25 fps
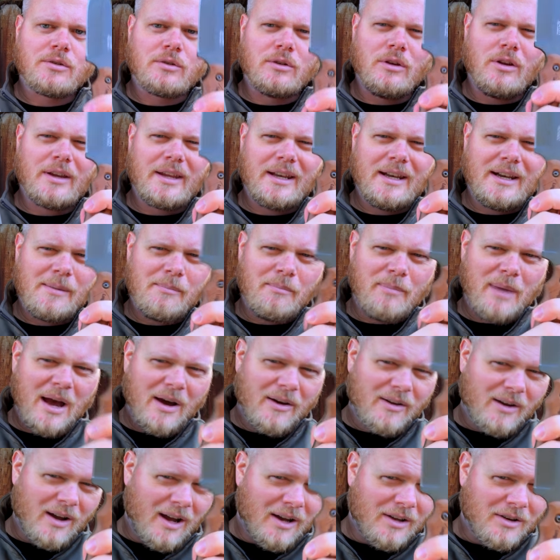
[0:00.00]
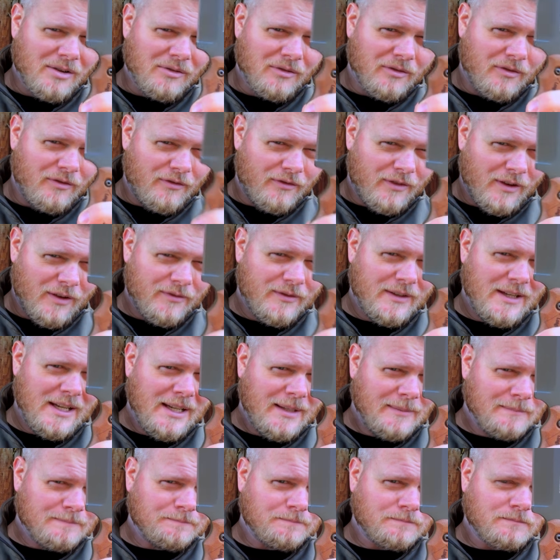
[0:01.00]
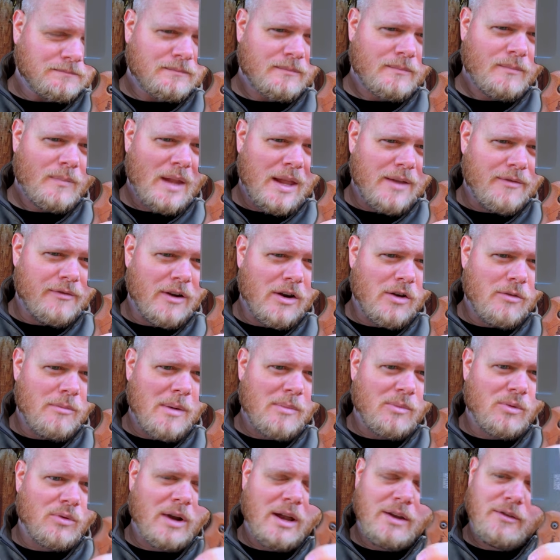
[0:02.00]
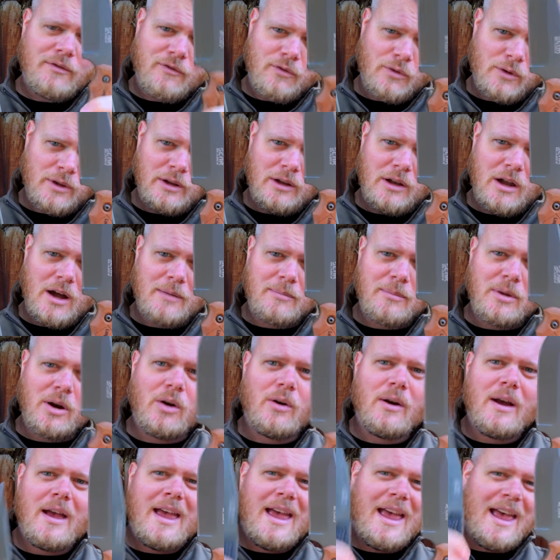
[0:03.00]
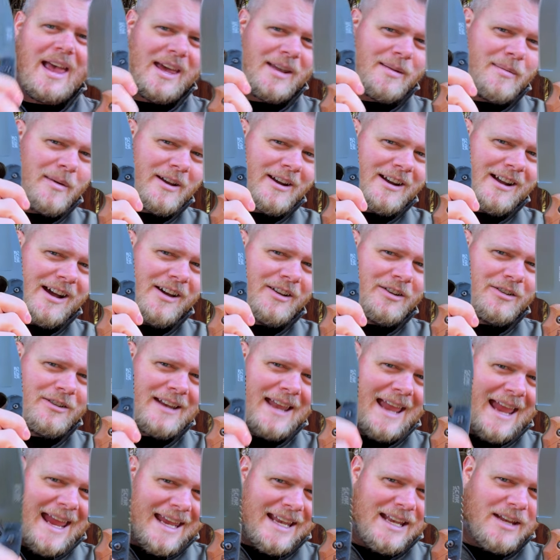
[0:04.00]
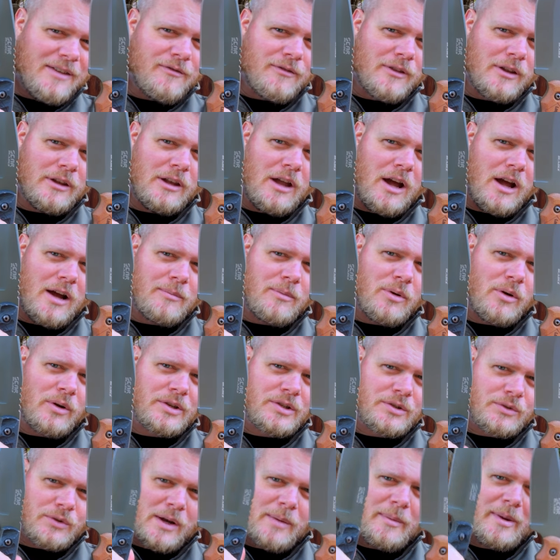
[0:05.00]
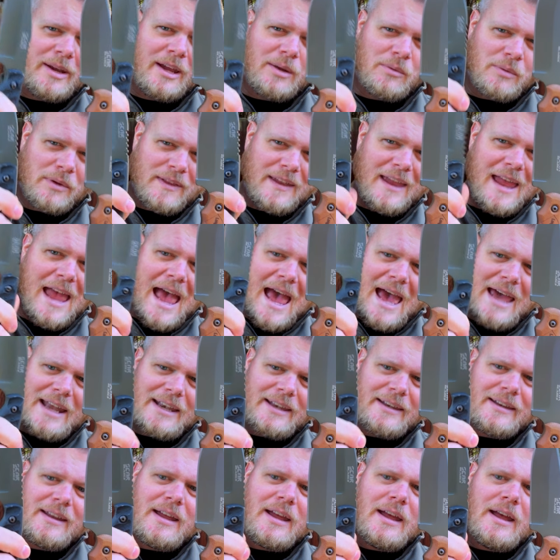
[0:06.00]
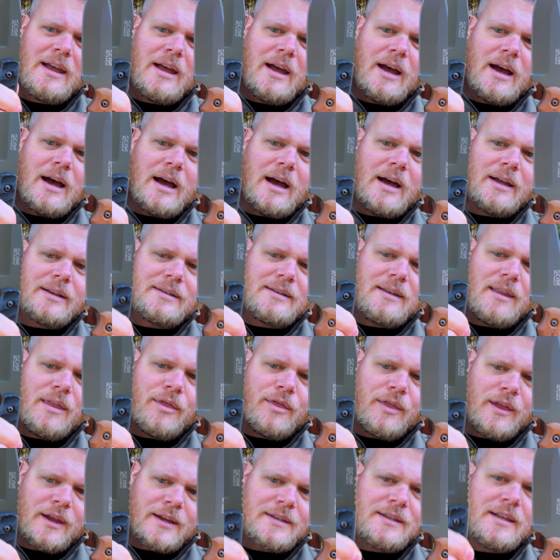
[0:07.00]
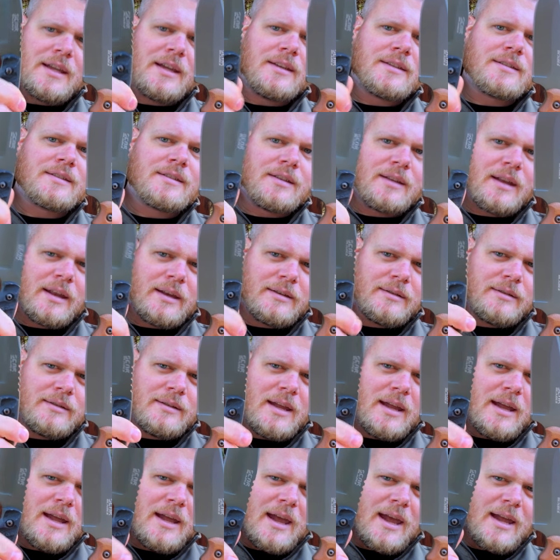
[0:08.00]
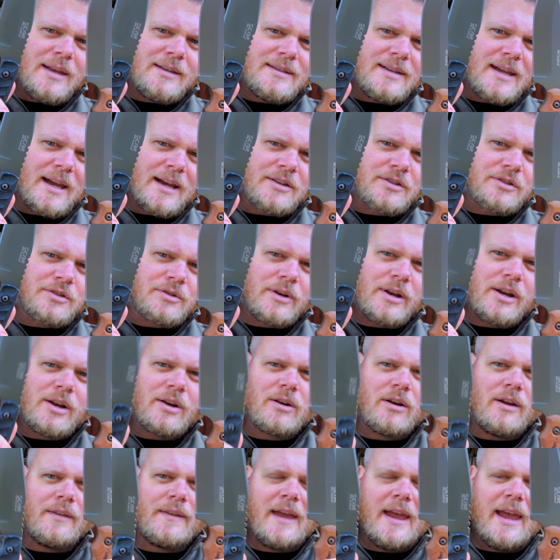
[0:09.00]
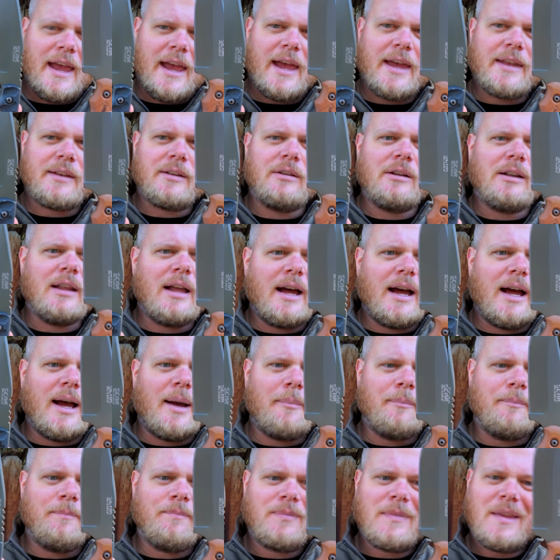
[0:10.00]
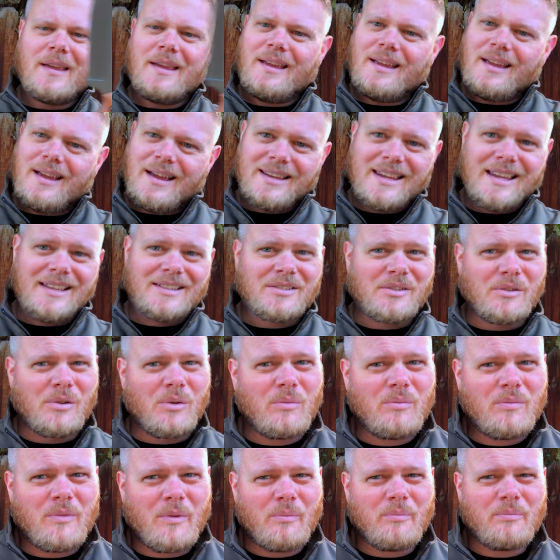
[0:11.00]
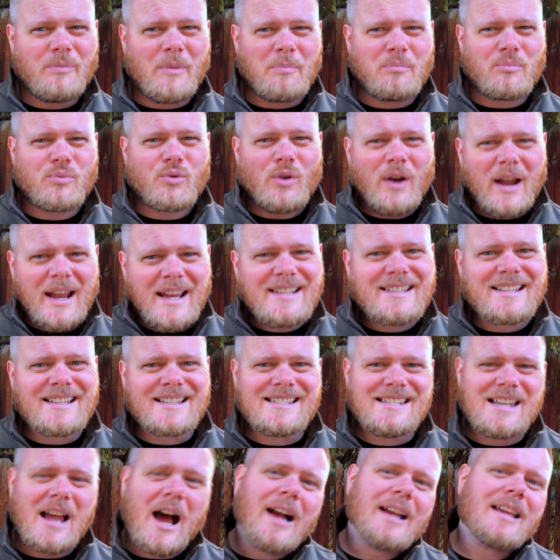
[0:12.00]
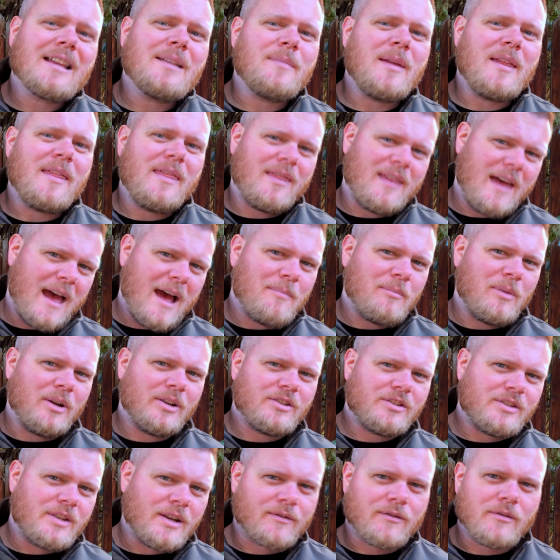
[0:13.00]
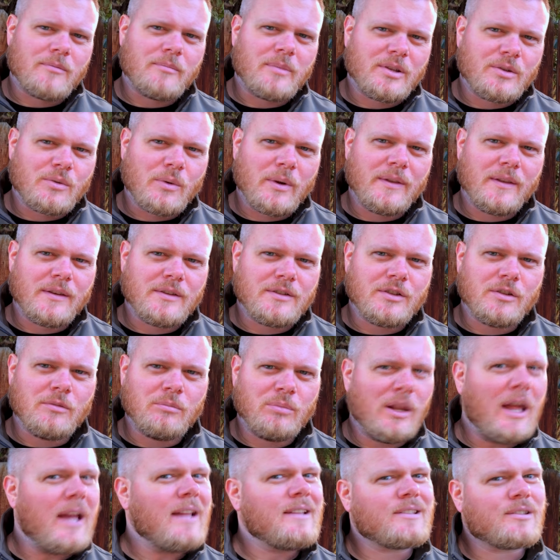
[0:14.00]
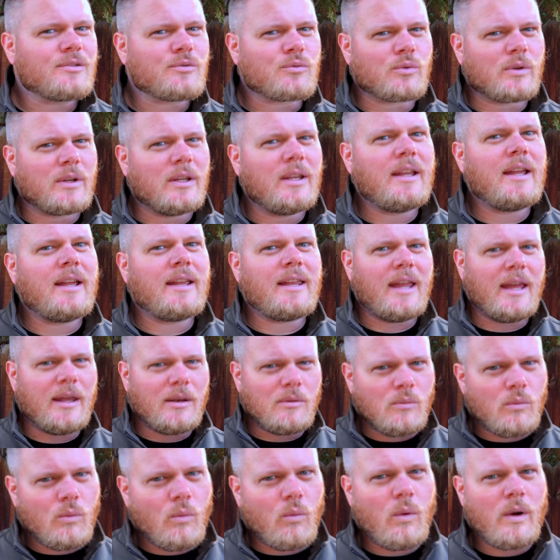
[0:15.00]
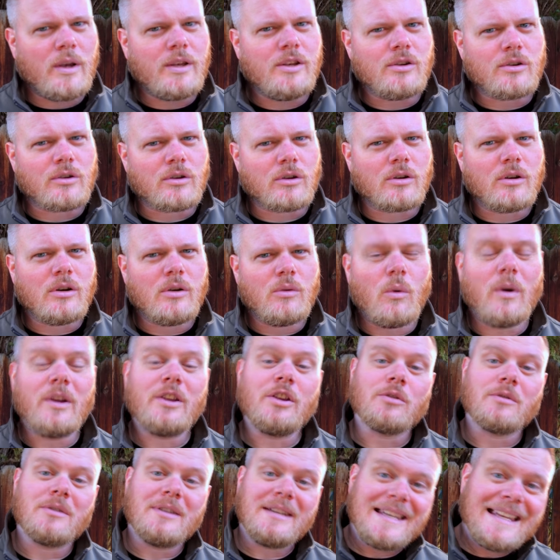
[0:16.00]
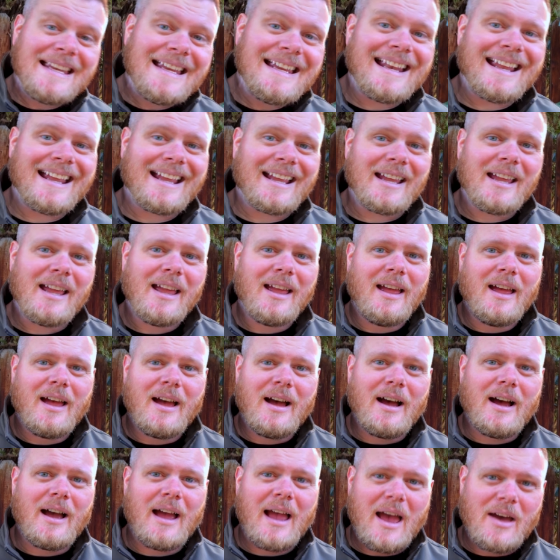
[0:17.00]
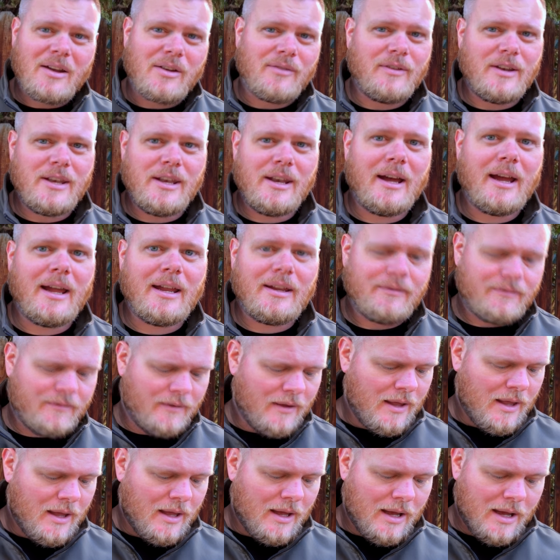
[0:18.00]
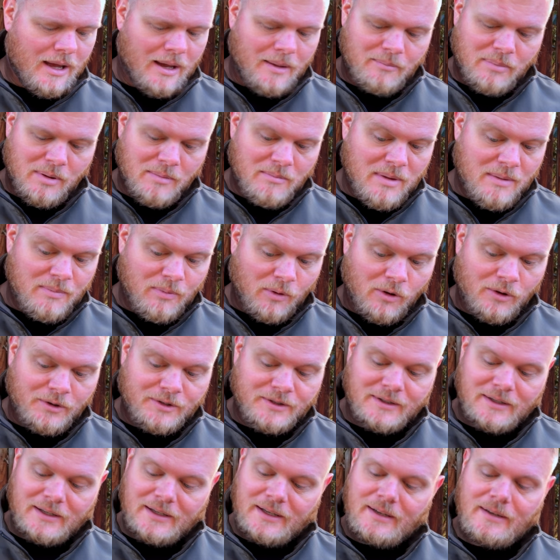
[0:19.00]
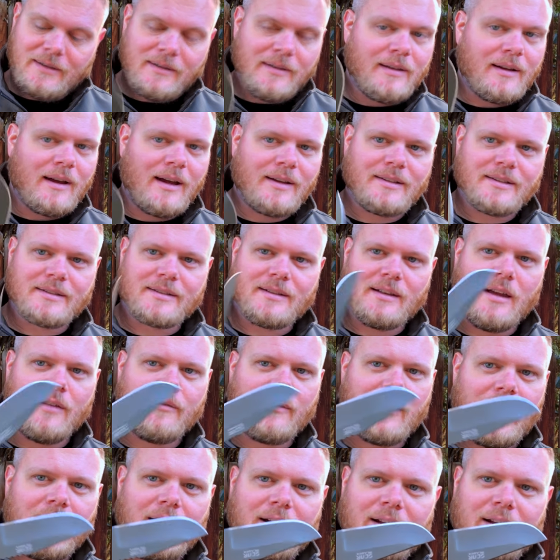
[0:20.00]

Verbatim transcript: you're looking at about 150 if I remember right, for the longbow, and about 180 for the longbow extreme, again with the added uh, thickness and, and and texture here on the handle. Um, again, so the, the, the price is not going to be that much different between the two blades. It's really, again, what you're, what you're needing uh, out of a knife. Um, but me personally, I just love,